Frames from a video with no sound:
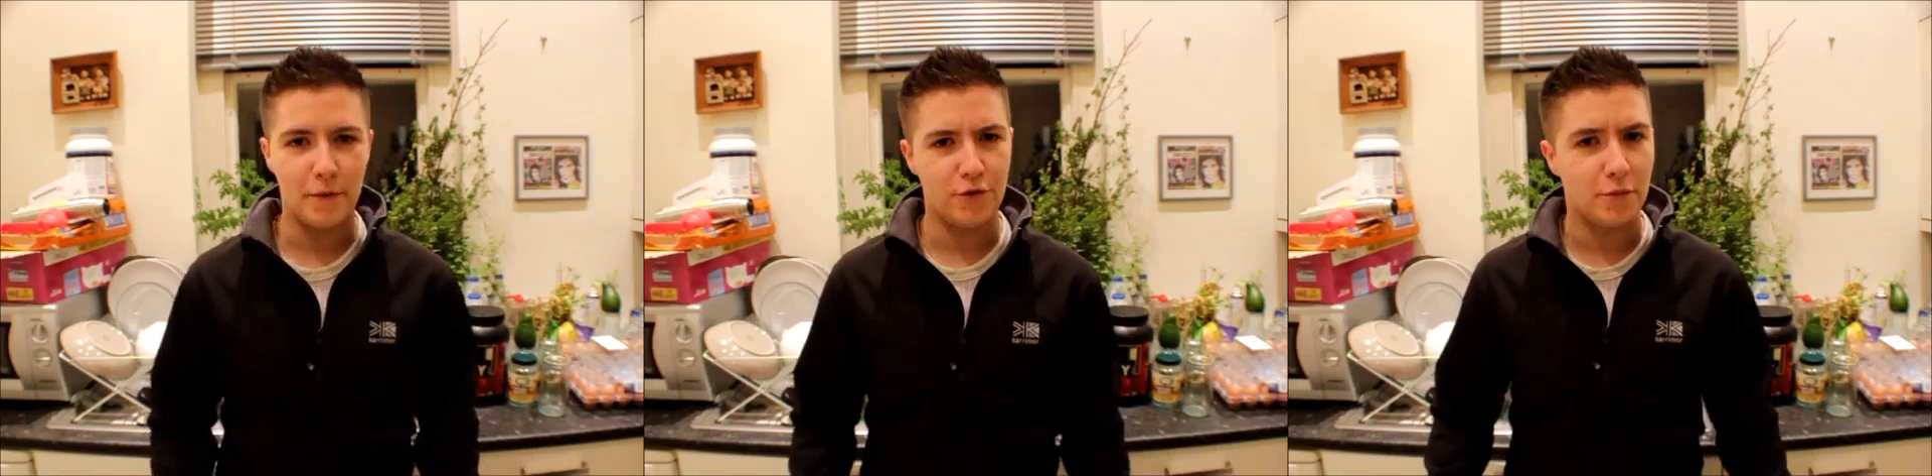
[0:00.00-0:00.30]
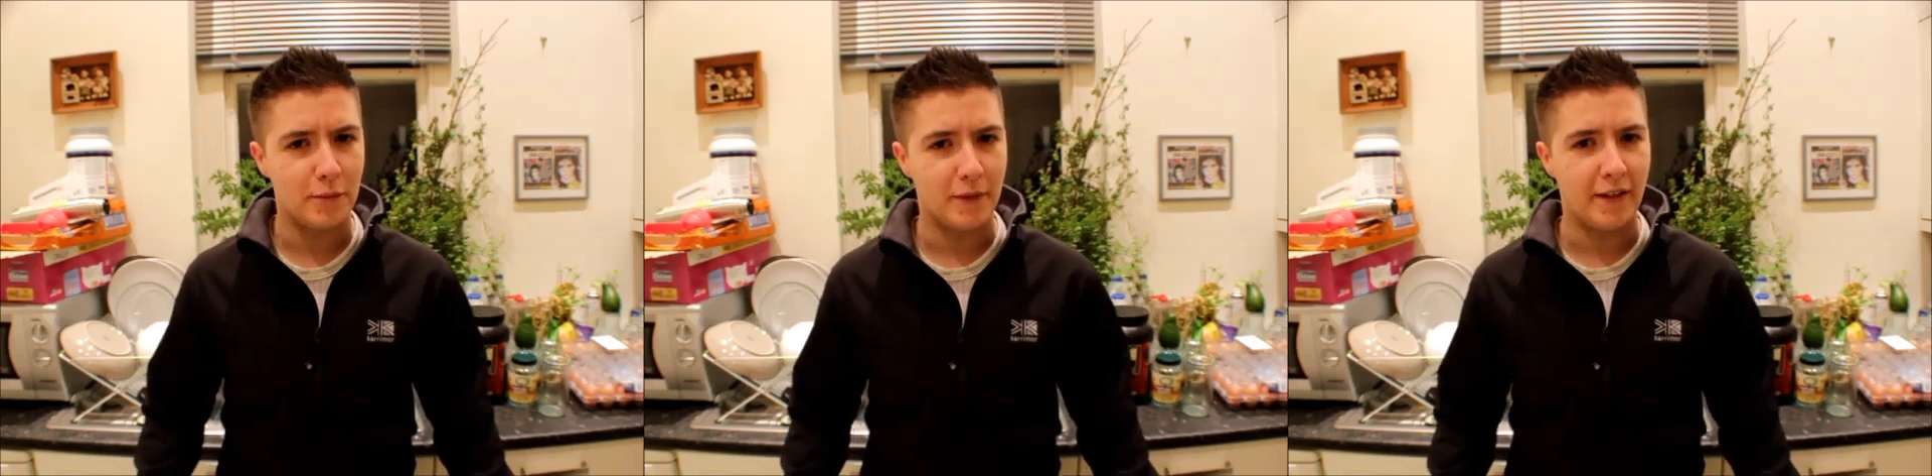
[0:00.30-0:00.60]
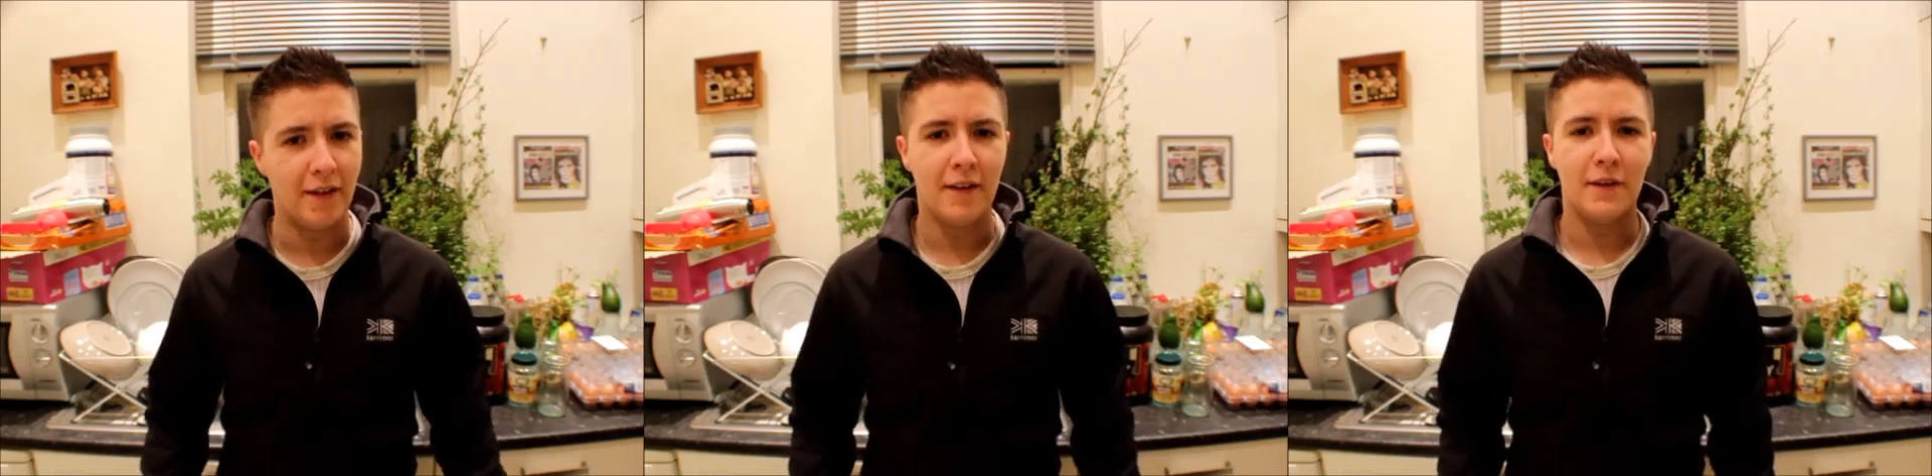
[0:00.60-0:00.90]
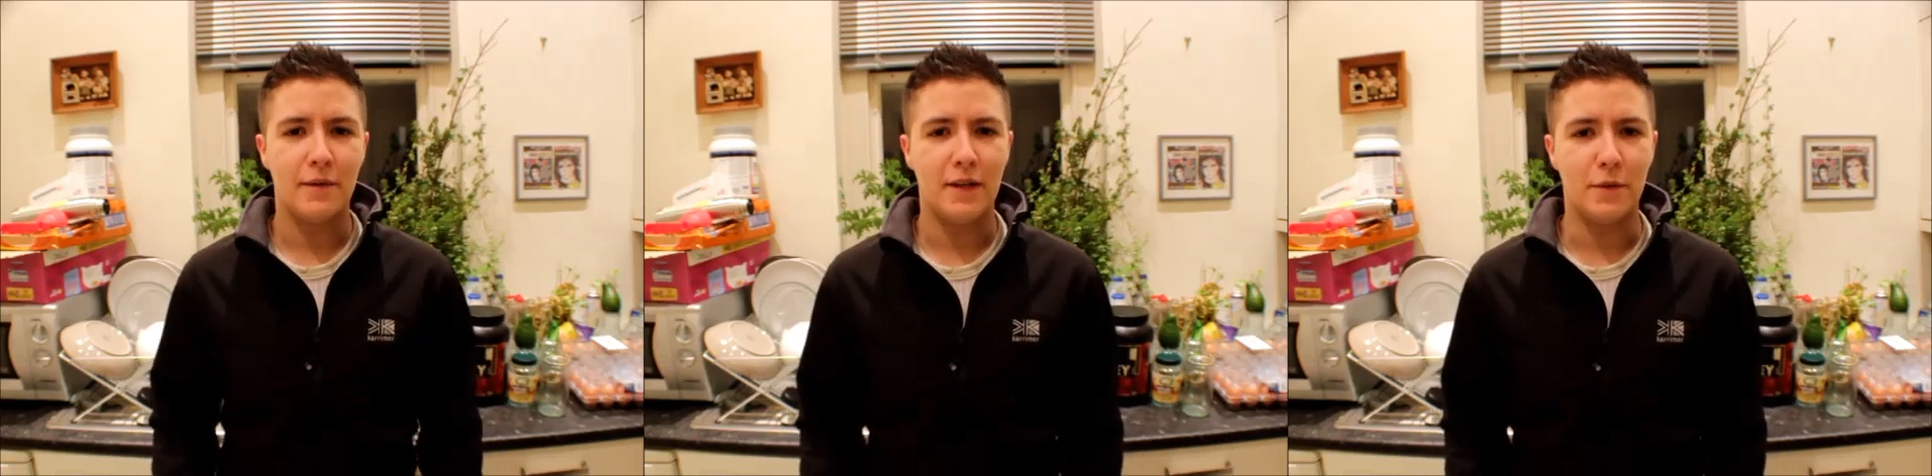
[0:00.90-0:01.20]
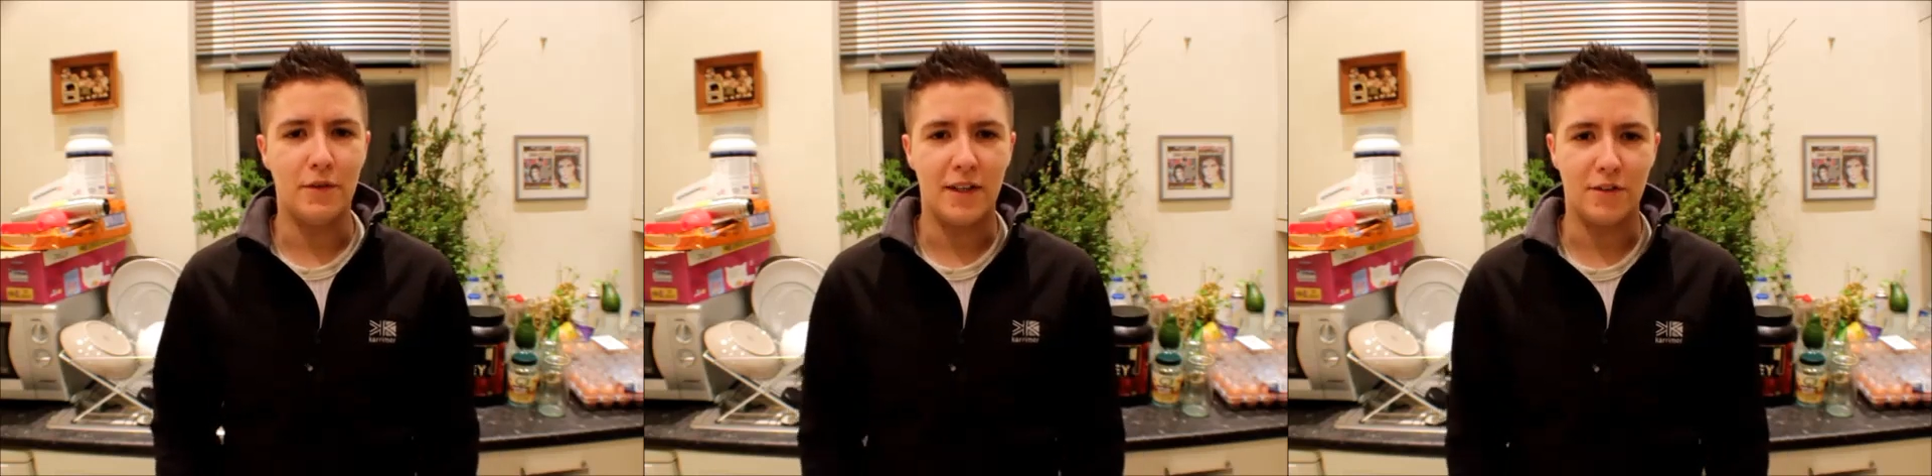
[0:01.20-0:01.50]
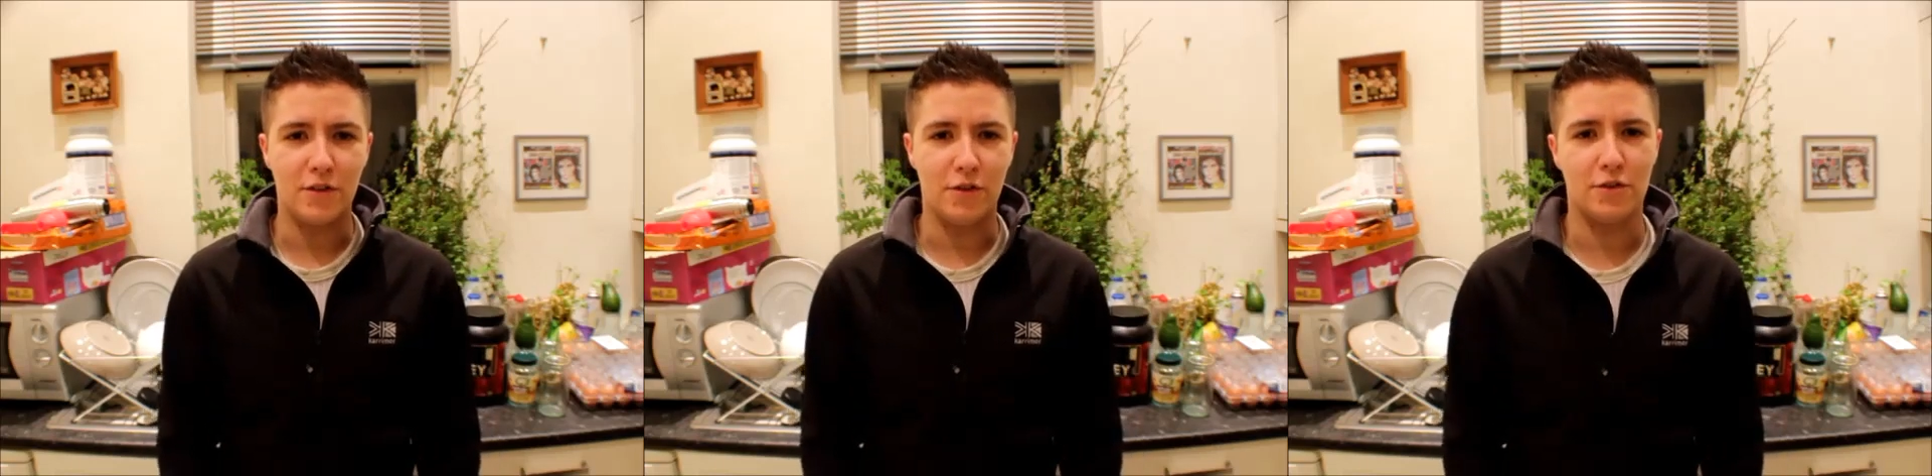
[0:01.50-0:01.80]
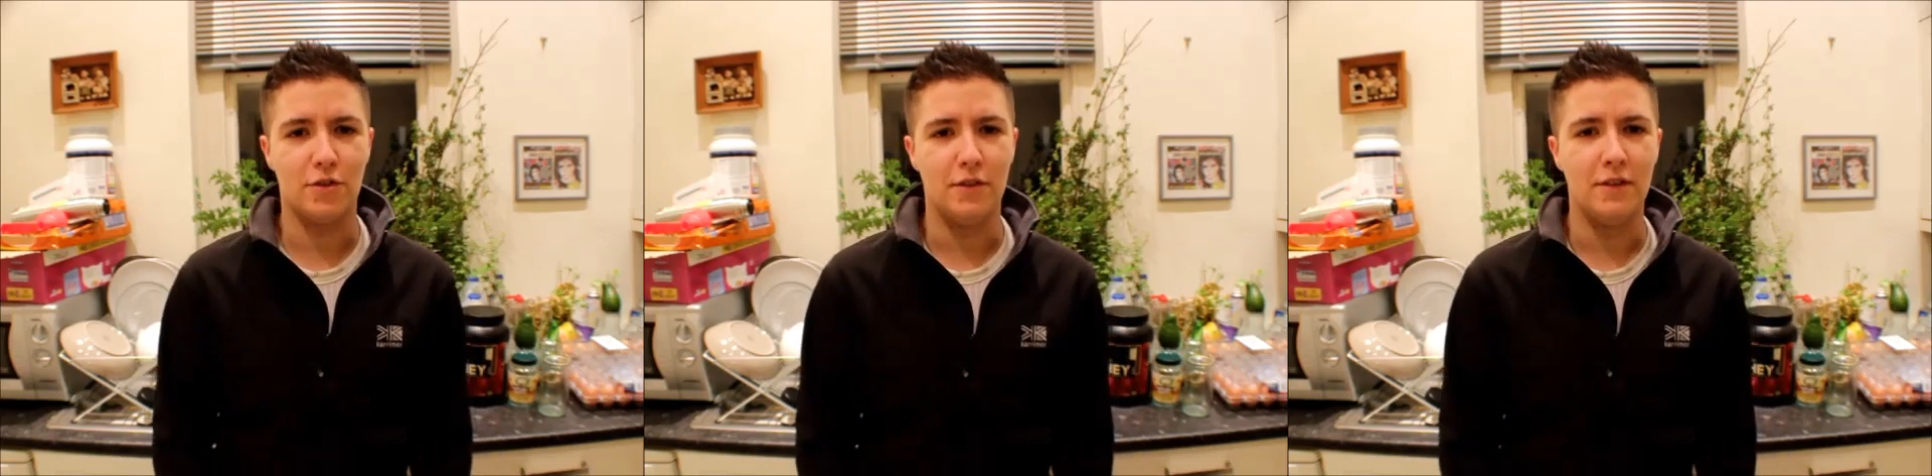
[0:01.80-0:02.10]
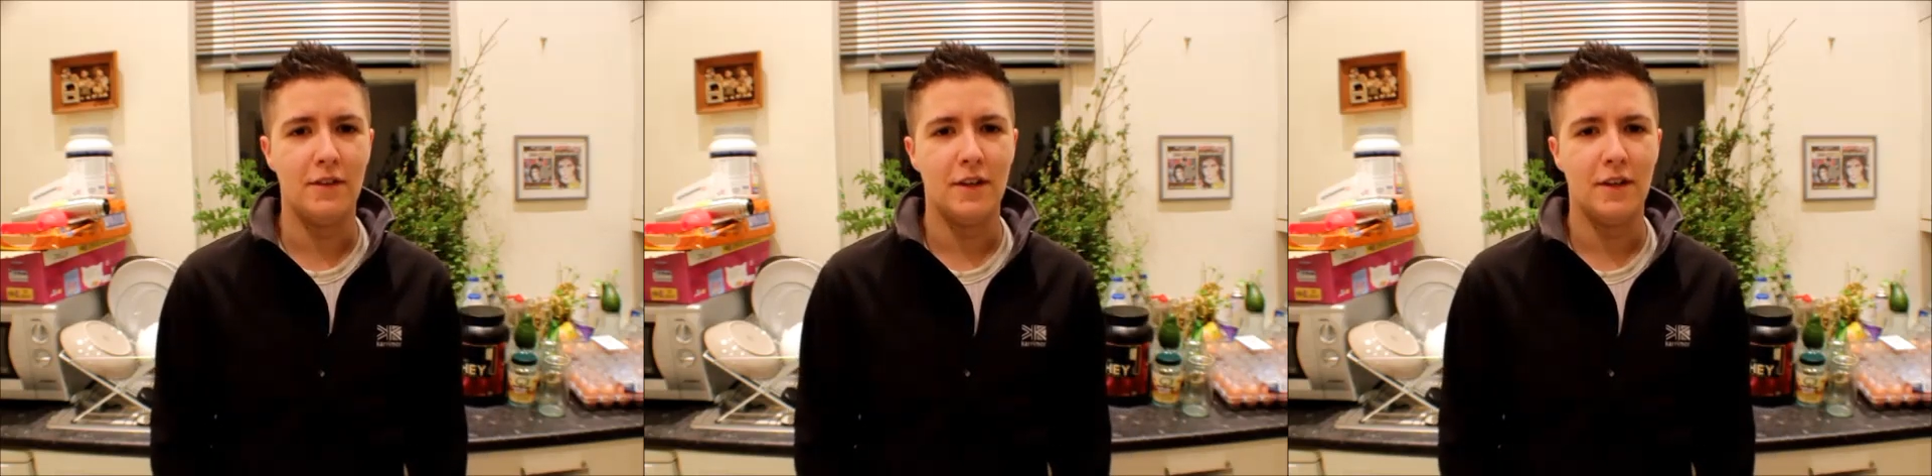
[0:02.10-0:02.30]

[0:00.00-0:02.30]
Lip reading: presumably, when I'm on testosterone.